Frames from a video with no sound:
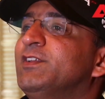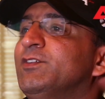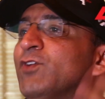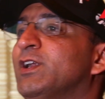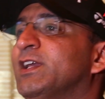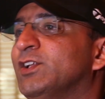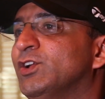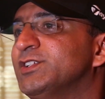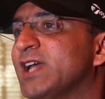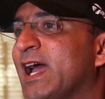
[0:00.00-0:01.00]
in what
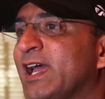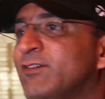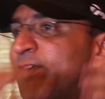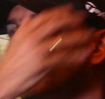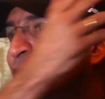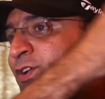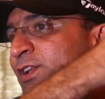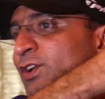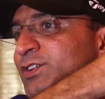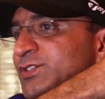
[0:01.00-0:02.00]
technology I have and what
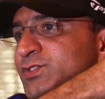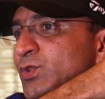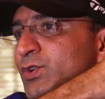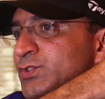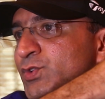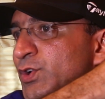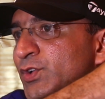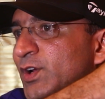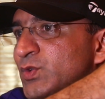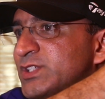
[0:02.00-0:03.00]
technology
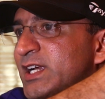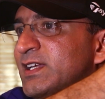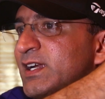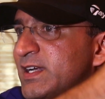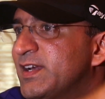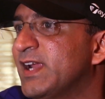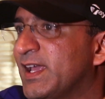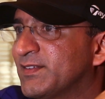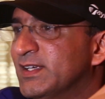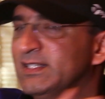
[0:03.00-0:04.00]
studios outside the country has.